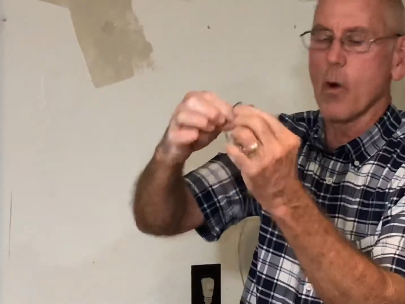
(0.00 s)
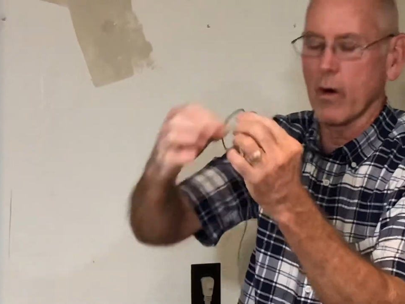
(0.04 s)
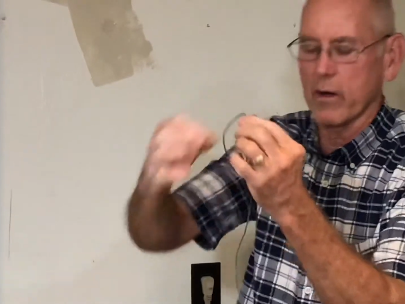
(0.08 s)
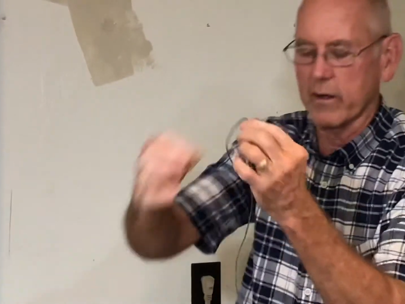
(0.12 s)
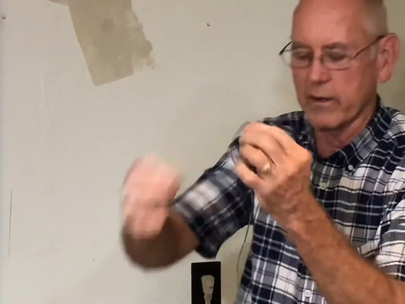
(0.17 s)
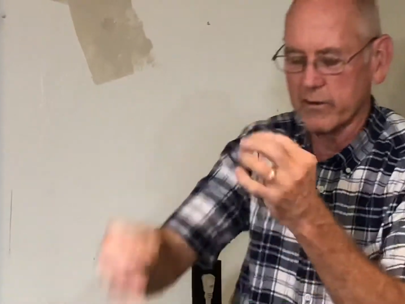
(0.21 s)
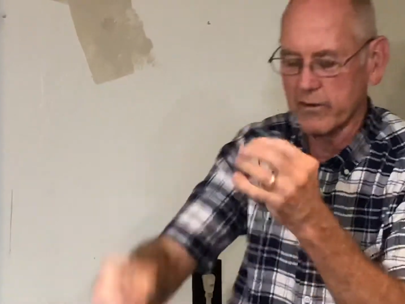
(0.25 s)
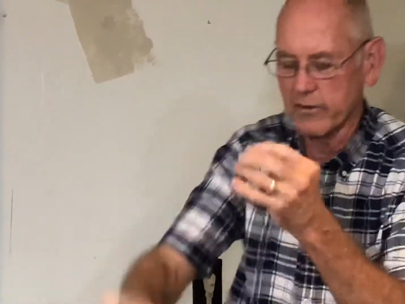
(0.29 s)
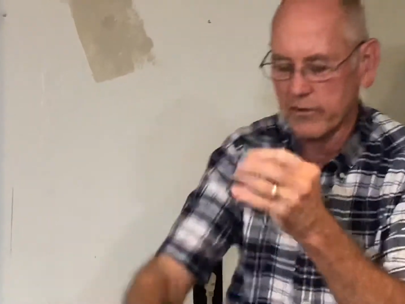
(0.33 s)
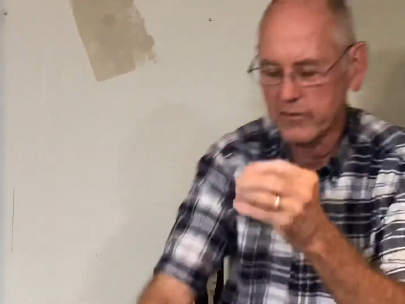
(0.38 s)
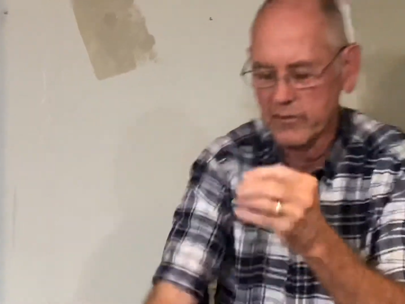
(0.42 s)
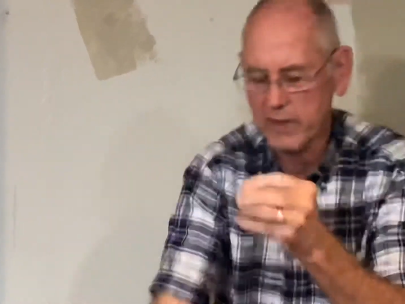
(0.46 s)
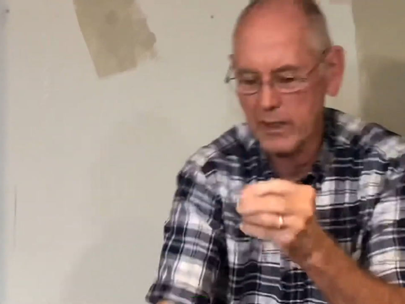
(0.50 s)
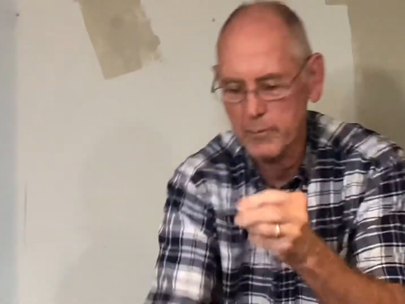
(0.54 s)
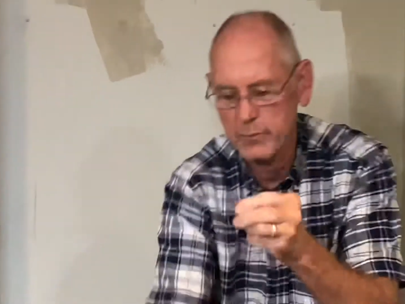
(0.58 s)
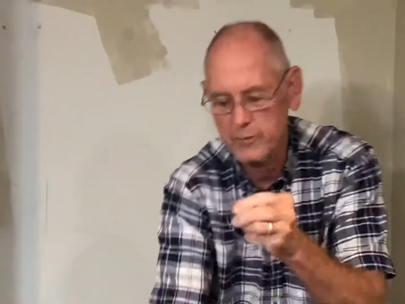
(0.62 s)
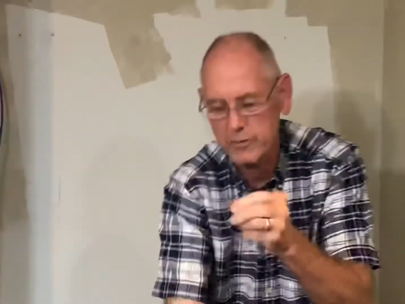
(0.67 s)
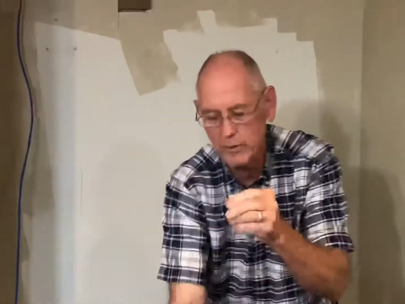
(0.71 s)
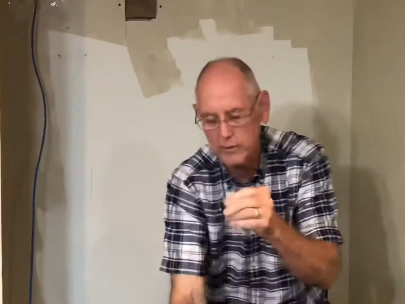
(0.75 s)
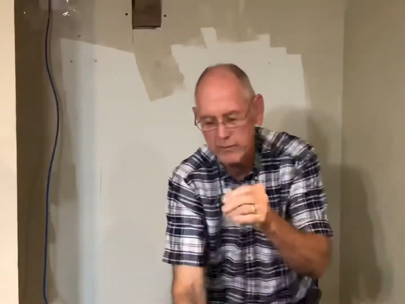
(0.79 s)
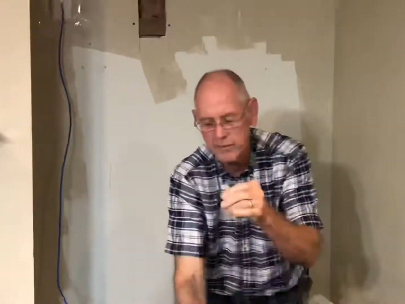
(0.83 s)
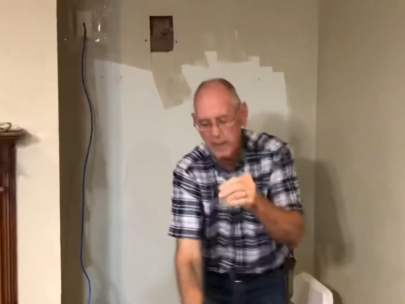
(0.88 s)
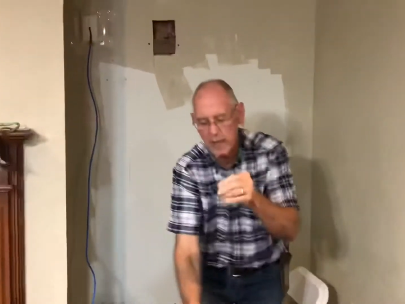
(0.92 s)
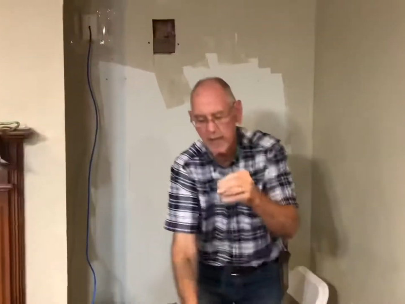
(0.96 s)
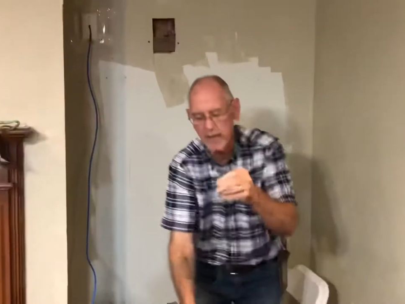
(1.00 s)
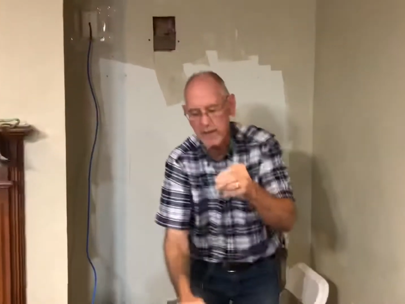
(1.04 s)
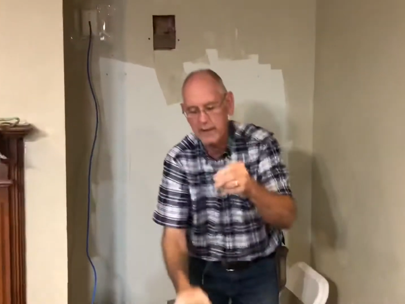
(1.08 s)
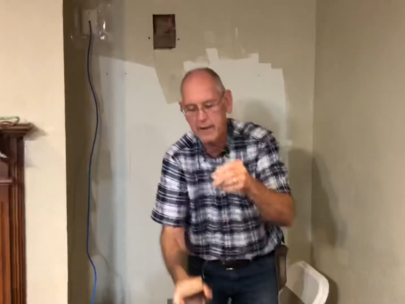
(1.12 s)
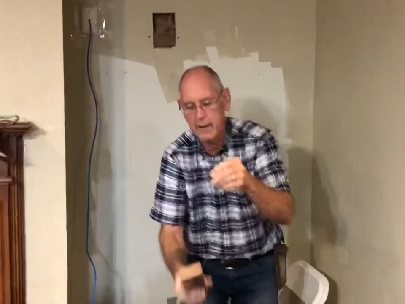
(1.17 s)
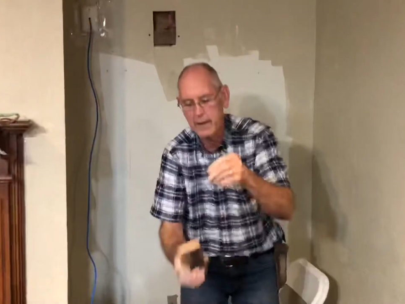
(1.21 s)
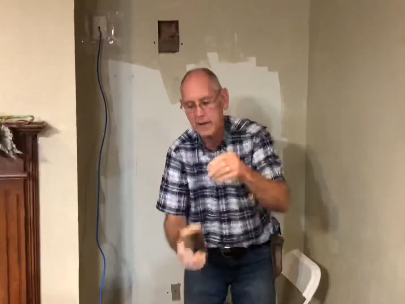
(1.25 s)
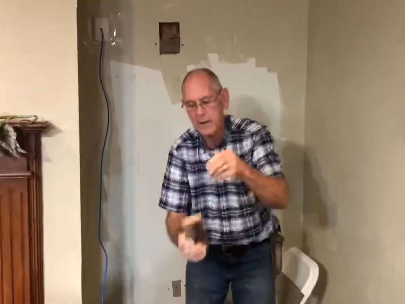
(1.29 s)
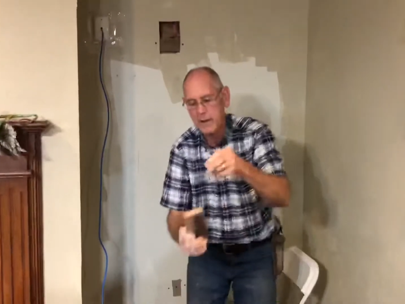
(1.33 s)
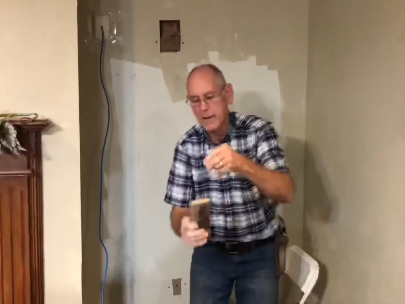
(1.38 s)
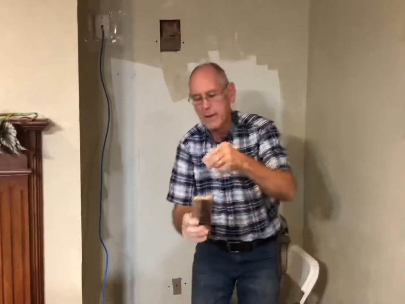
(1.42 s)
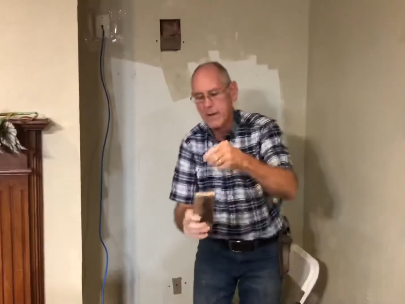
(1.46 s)
It can just slip so tight.
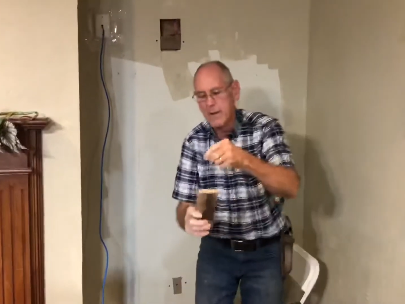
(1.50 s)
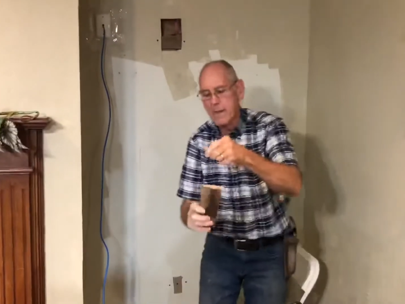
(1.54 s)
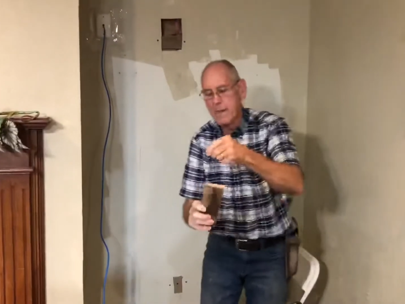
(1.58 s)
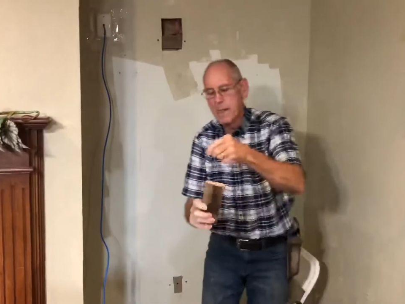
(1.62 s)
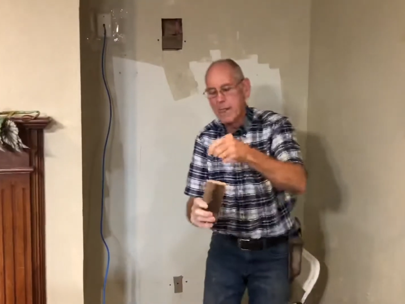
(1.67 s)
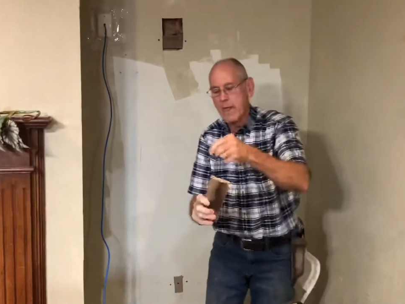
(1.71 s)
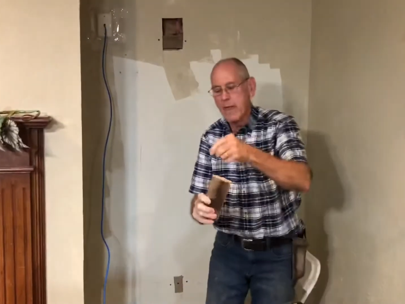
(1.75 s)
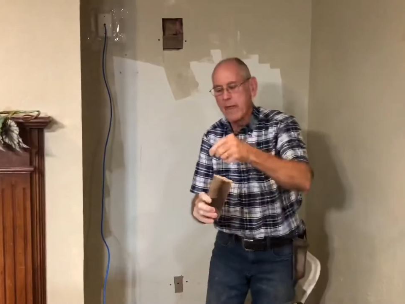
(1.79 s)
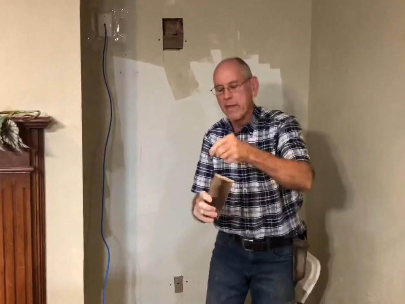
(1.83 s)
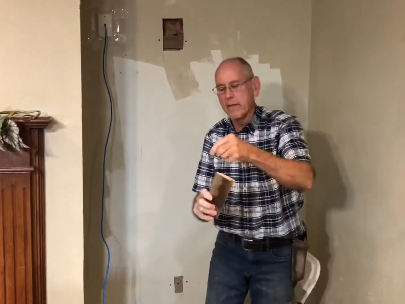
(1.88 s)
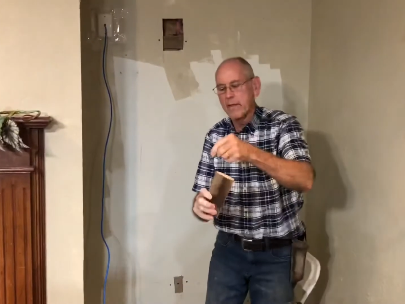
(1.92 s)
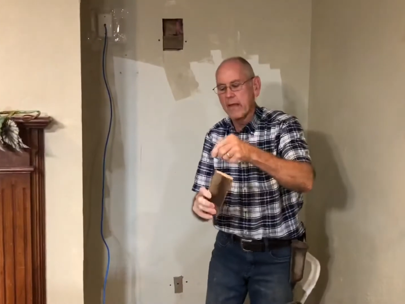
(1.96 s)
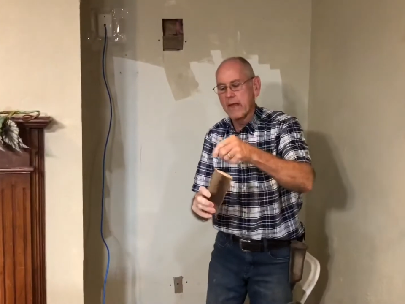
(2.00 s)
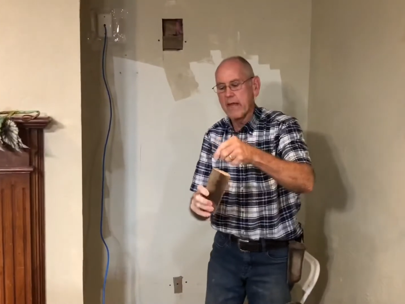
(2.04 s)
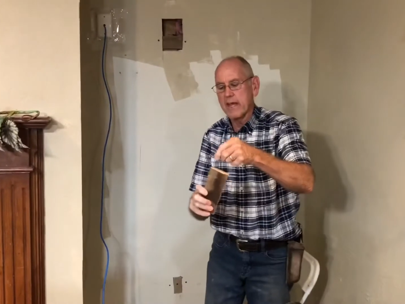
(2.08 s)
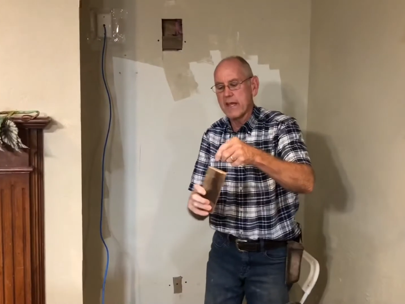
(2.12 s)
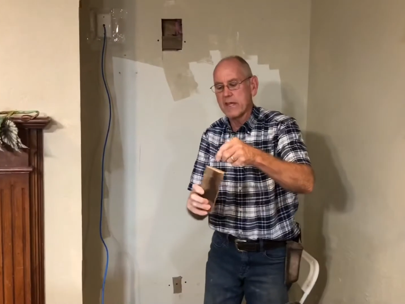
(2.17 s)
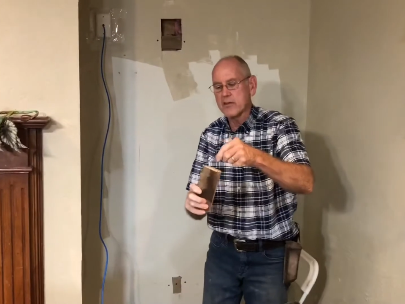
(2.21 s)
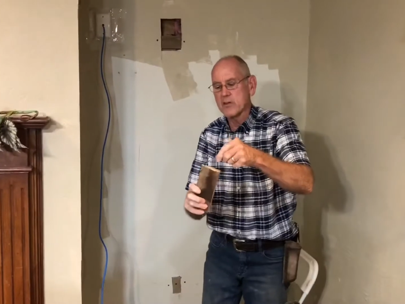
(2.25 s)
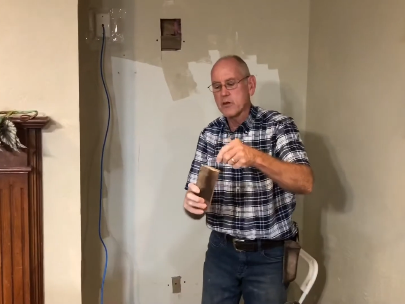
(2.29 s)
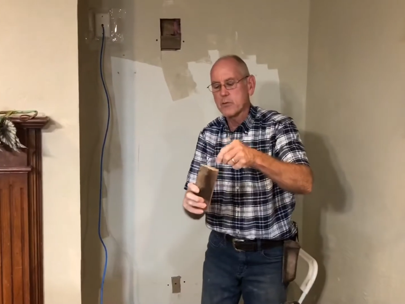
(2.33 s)
Then you